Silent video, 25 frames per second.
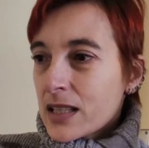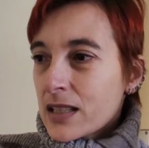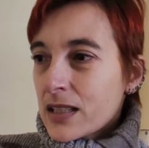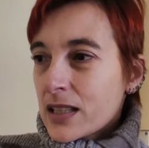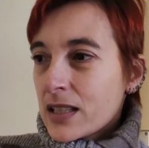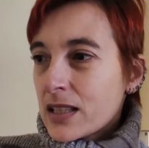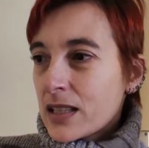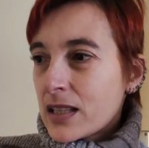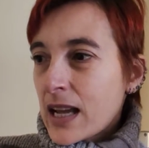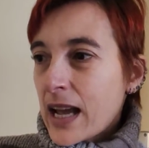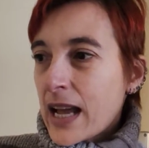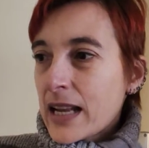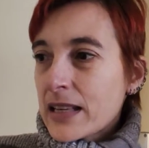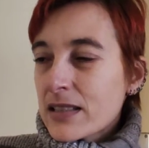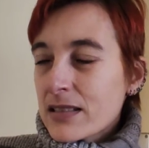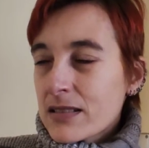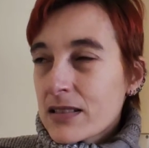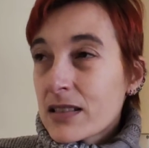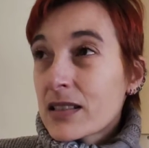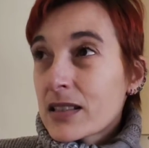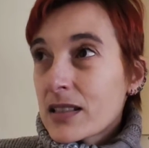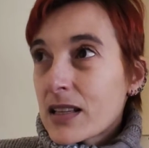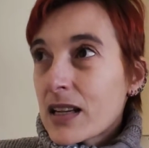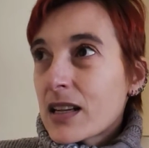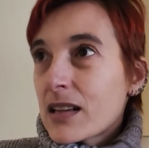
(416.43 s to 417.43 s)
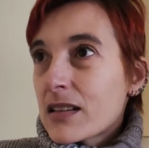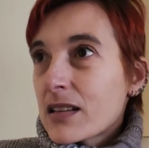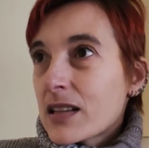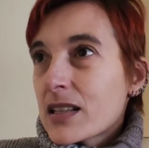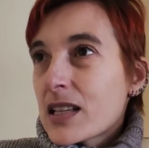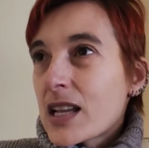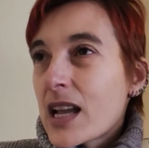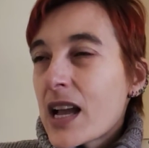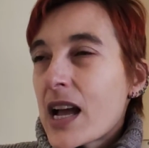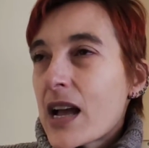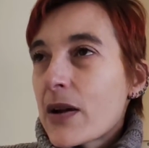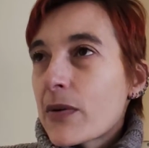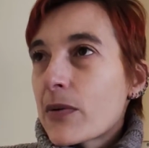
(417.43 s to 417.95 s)
He had, uh,
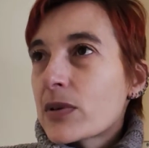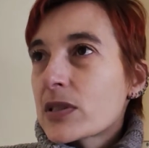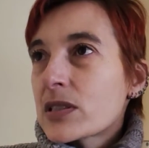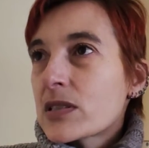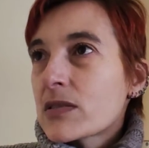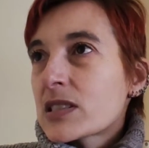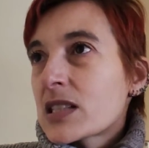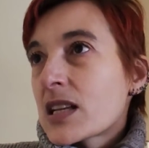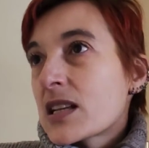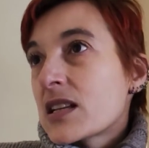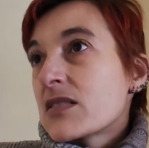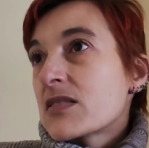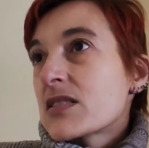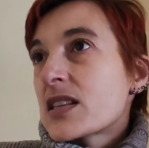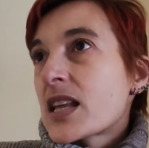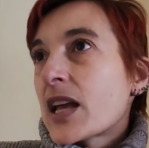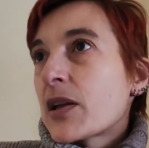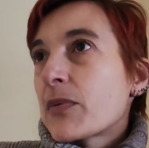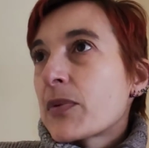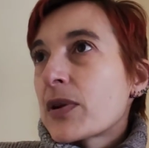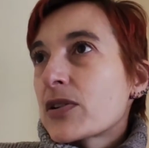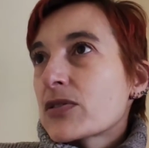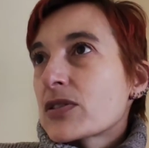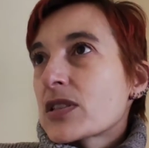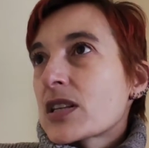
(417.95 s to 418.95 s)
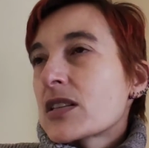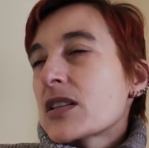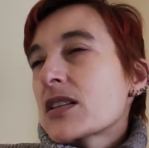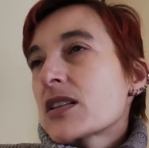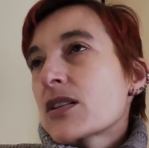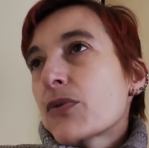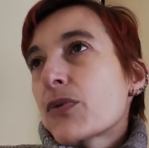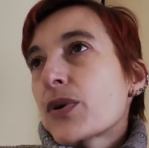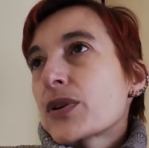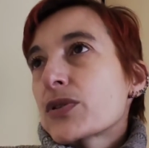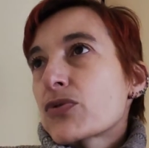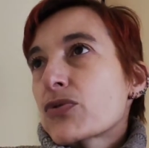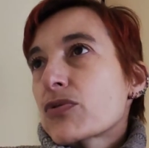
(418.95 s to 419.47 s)
yeah, I wasn't saying they because I
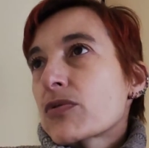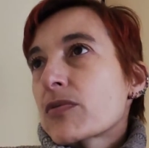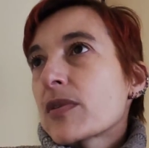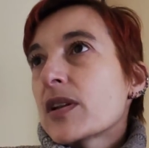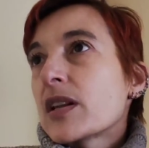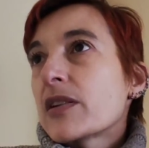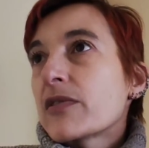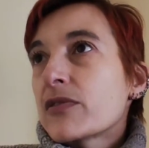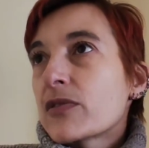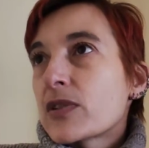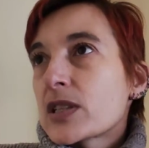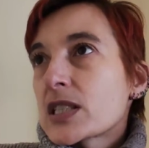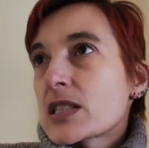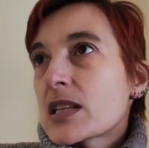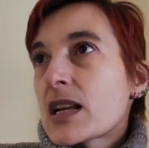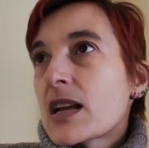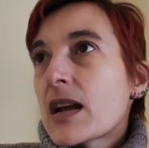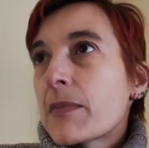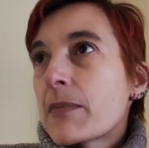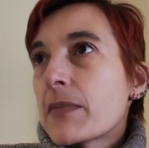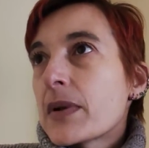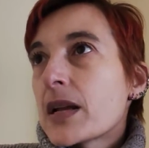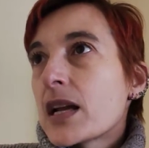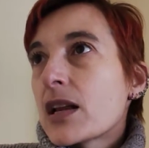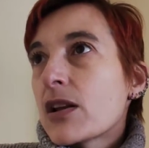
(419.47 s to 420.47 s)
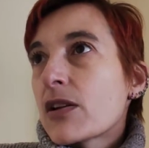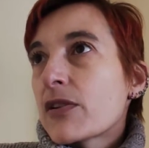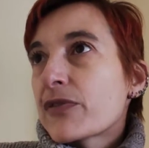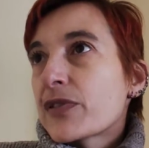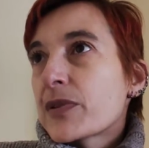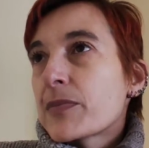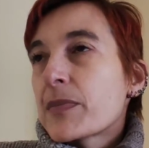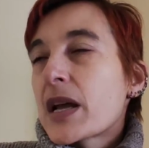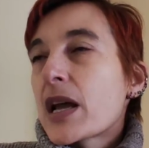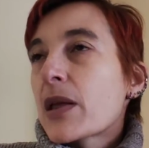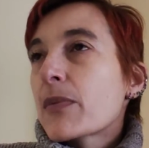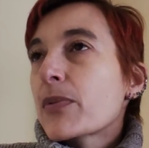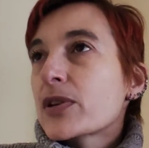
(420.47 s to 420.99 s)
didn't want to reveal if it was a male or
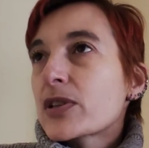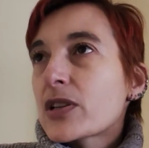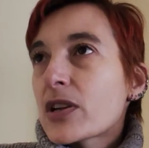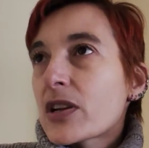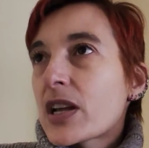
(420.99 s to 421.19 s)
female, but